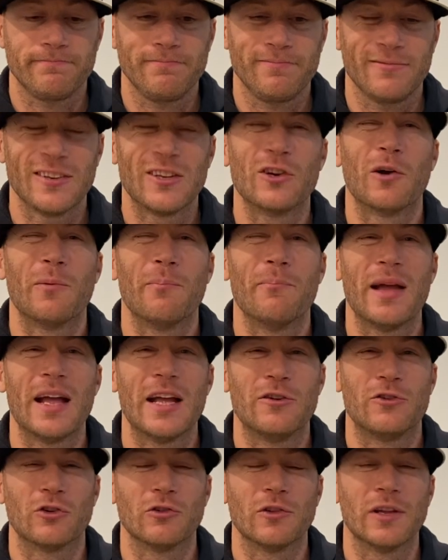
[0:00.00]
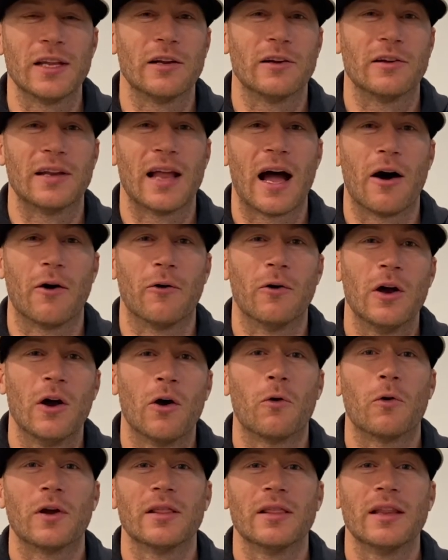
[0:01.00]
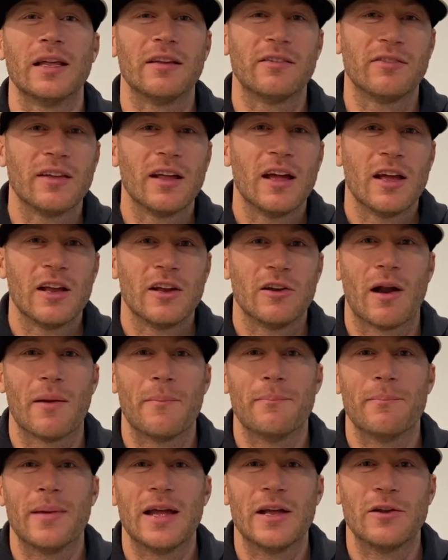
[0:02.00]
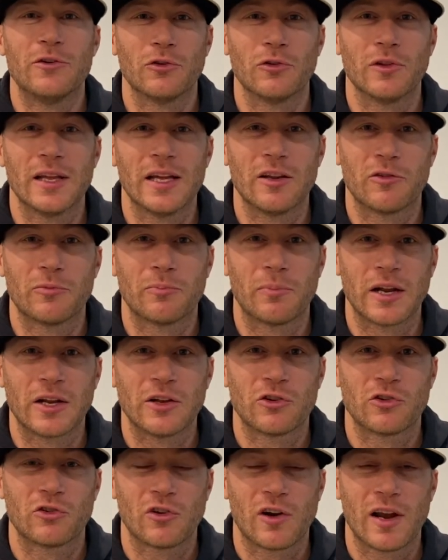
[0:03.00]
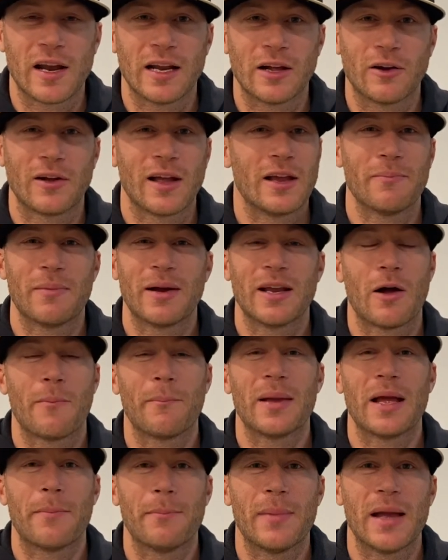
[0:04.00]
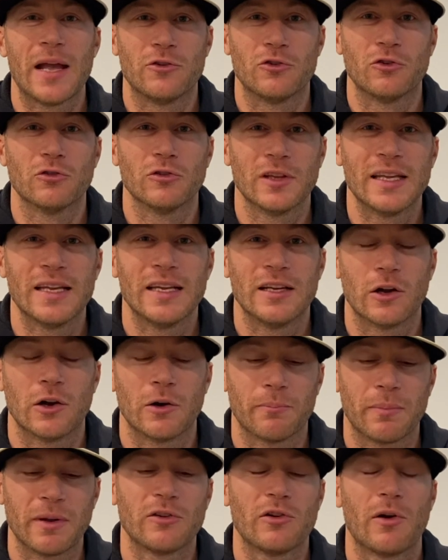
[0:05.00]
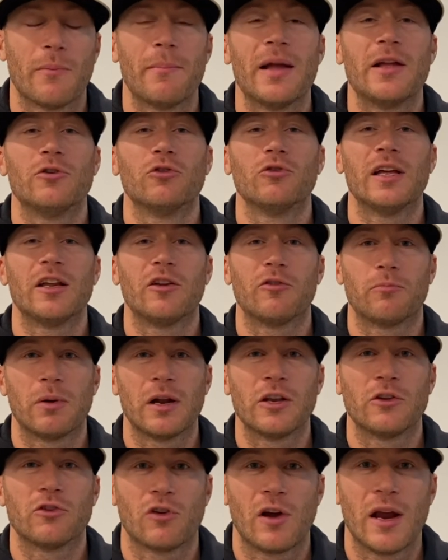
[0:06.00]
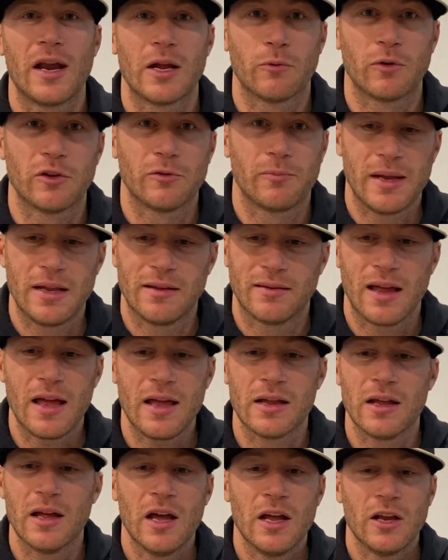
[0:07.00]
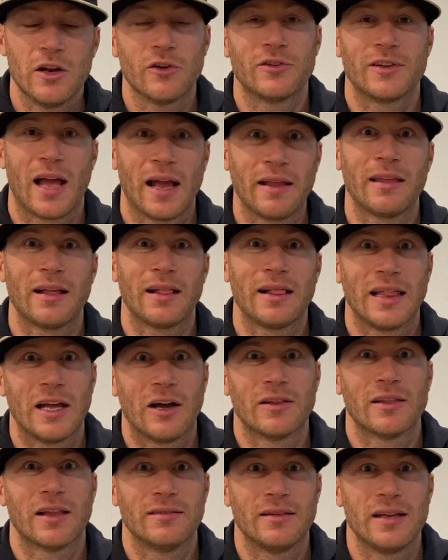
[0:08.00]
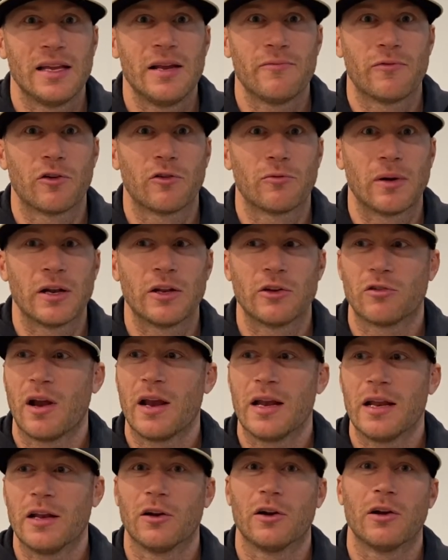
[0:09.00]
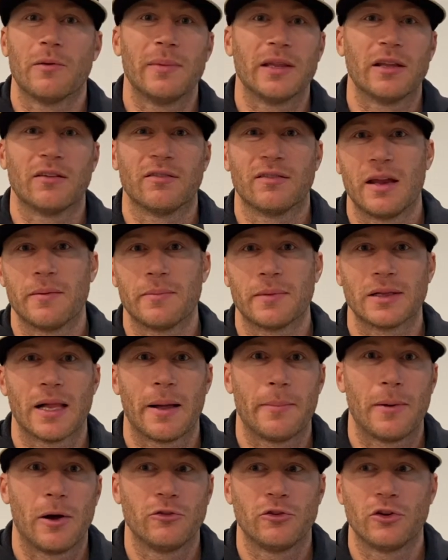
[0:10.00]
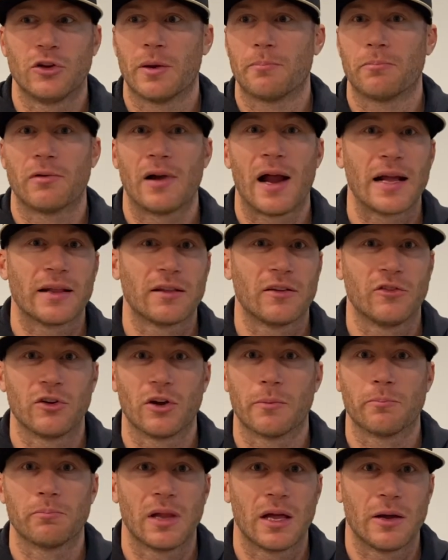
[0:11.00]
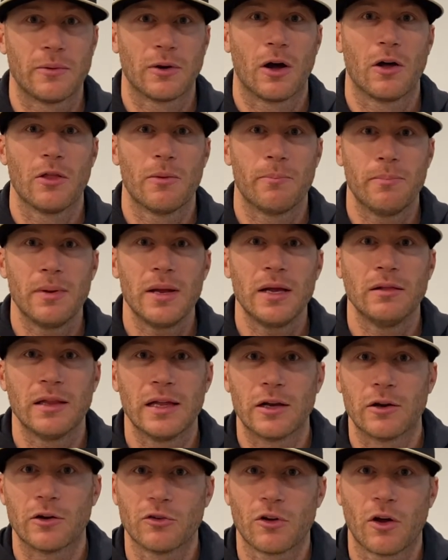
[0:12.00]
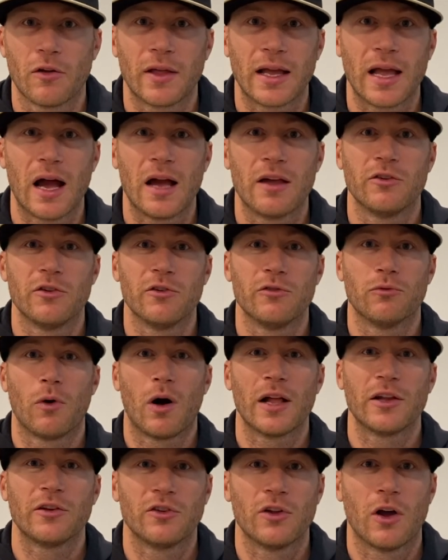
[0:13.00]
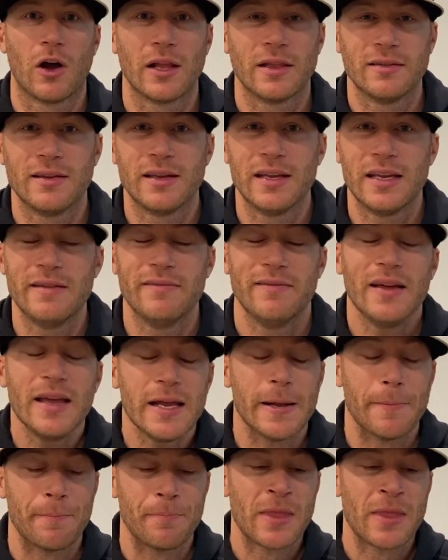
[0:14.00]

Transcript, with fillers: You're a major leaguer now, or at least you're at major league spring training. Okay, you might not be a major leaguer, but you're at major league spring training, which means, hey, you're technically on the team for spring training. You're going to be in the same clubhouse. You're going to practice. You're going to play with all the big leaguers, all the guys you've watched on TV.